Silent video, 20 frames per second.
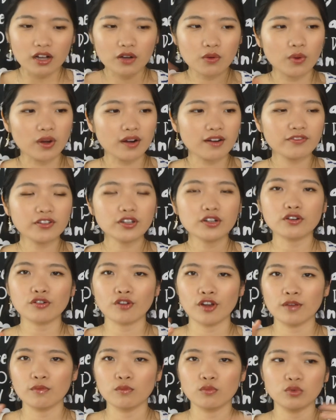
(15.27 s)
and one of the
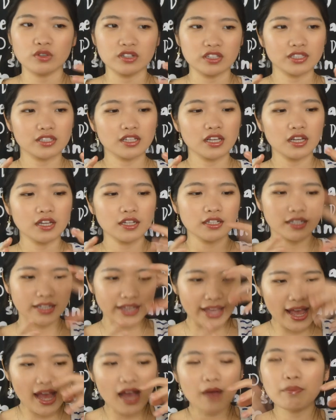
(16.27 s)
cream was the
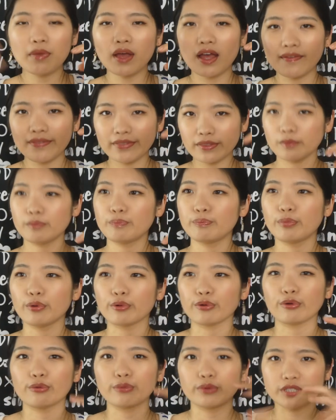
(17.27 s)
cap and the
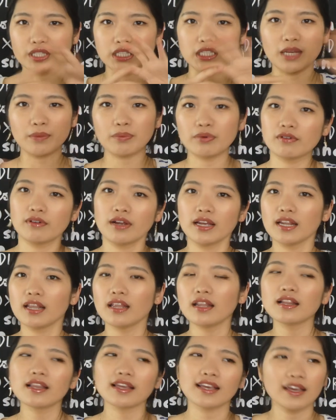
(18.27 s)
bottle was
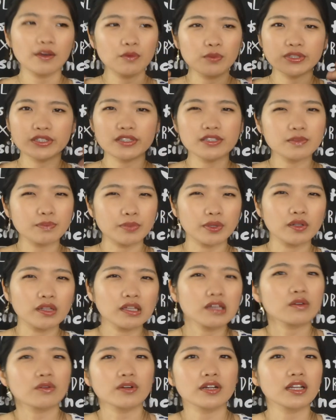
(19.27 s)
separated, like it wasn't
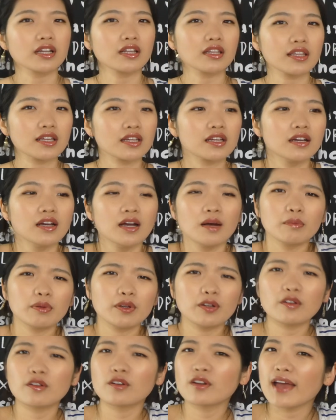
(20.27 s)
spilling or anything,
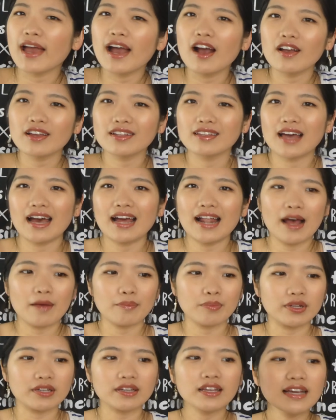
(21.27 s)
but I don't know how that
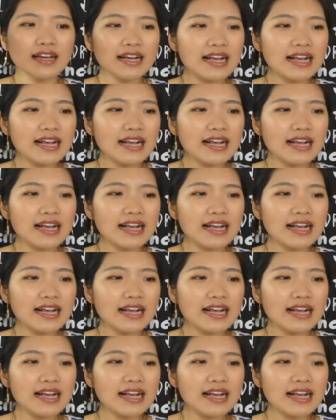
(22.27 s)
happened.